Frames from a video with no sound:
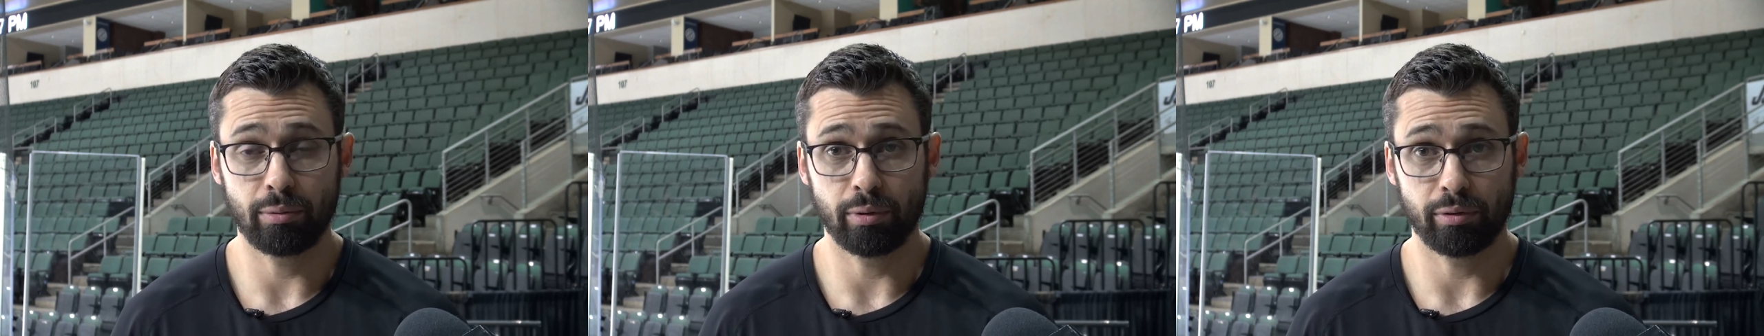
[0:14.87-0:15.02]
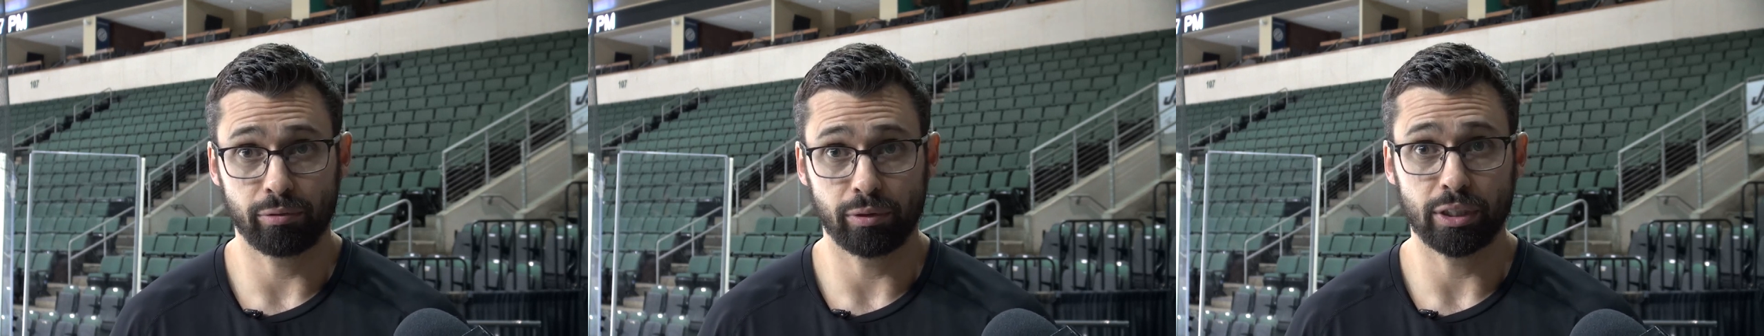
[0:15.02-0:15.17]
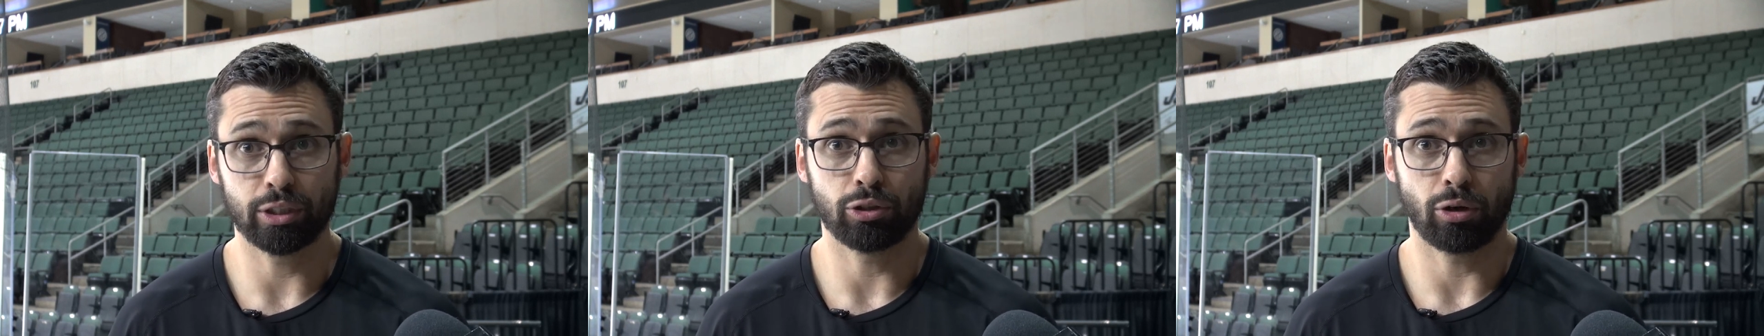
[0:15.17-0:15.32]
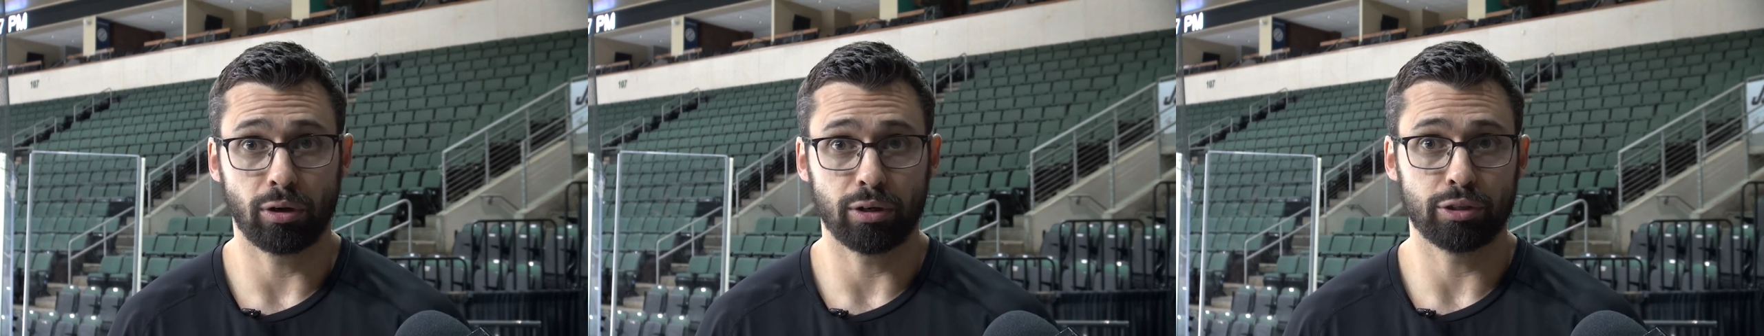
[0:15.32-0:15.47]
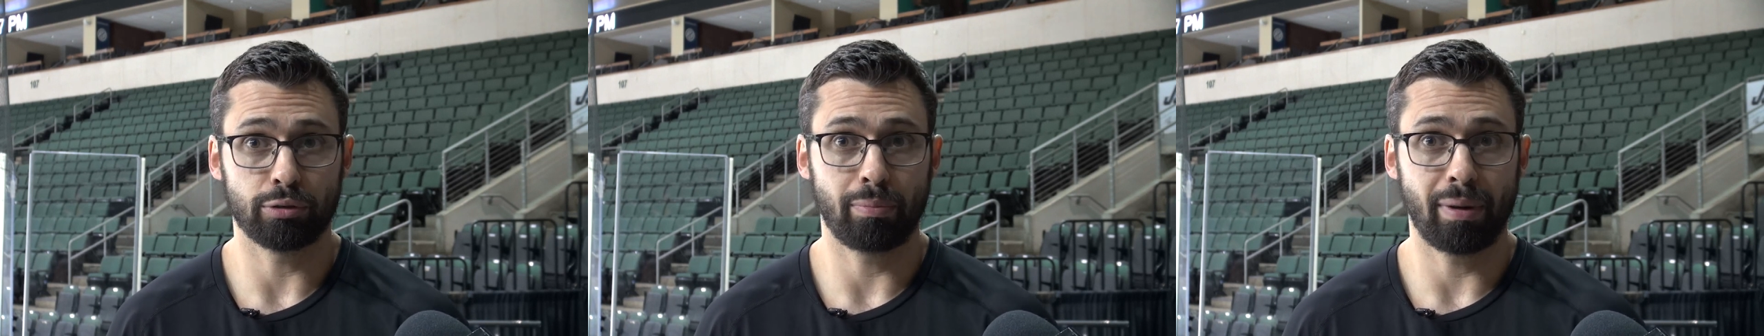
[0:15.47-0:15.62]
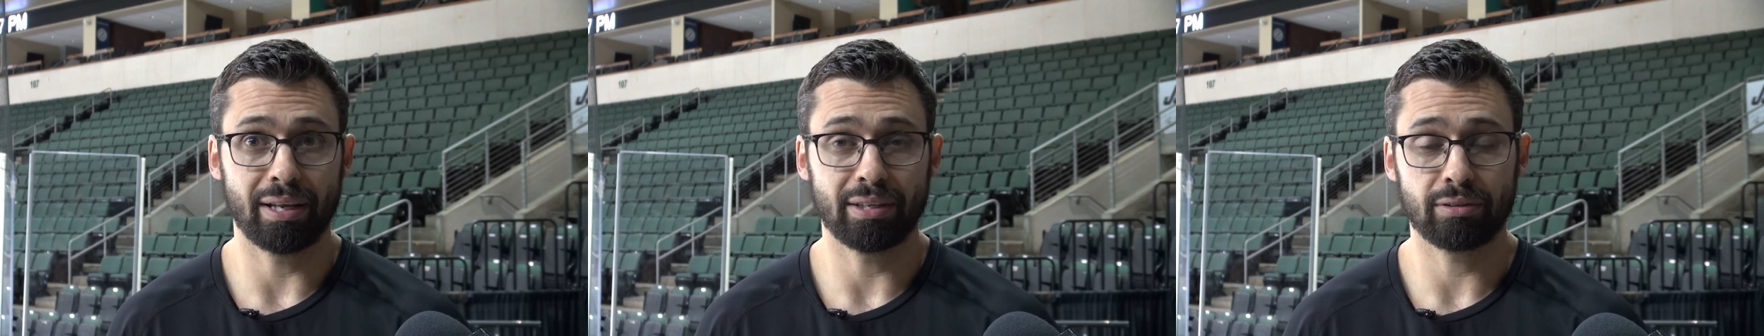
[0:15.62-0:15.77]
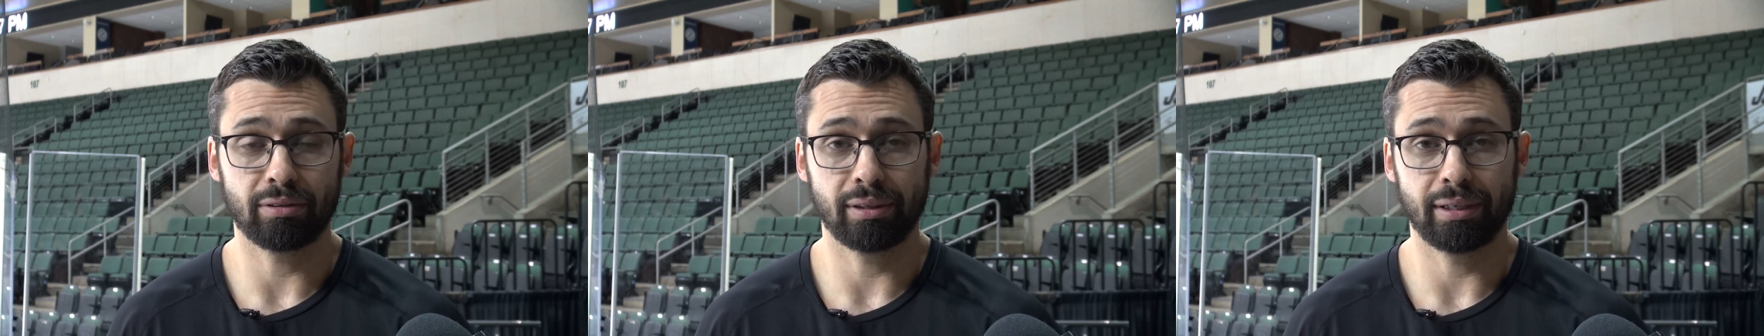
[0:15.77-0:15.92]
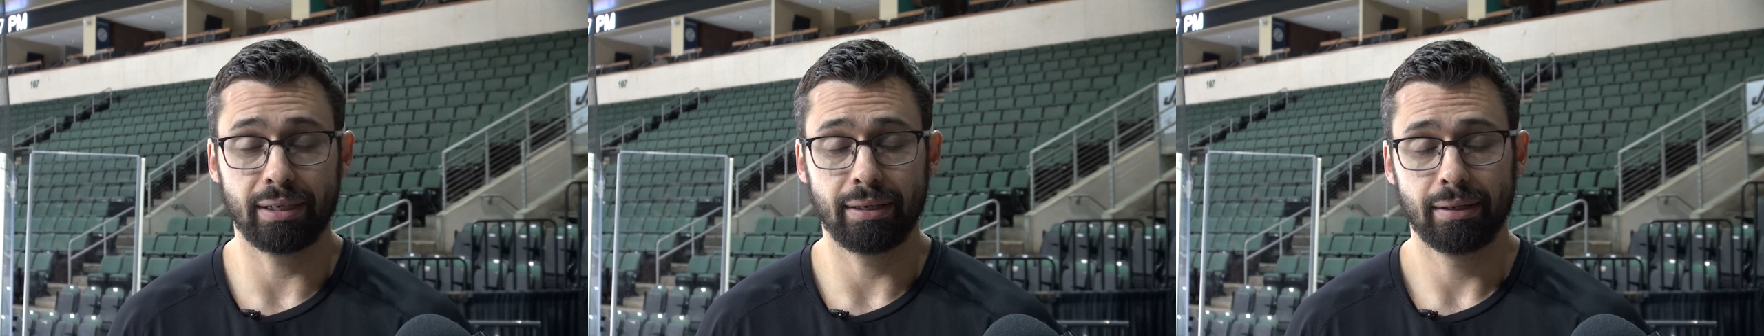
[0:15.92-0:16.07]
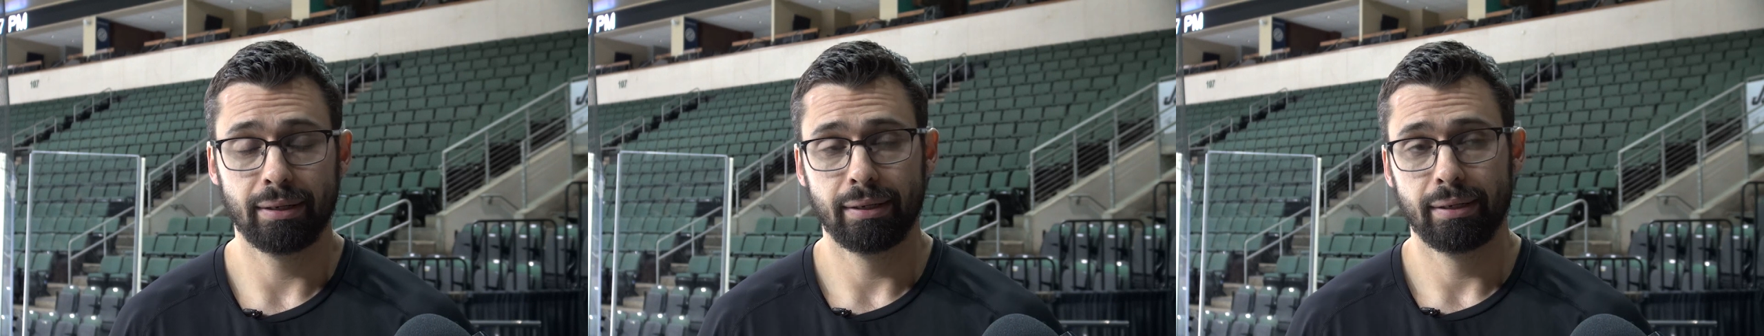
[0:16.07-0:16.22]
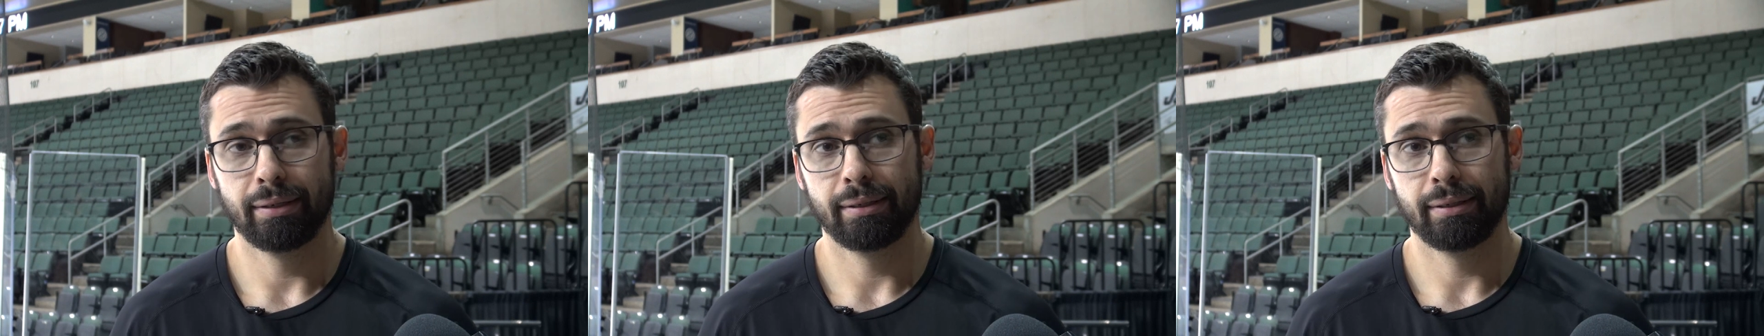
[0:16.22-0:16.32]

we've recharged mentally,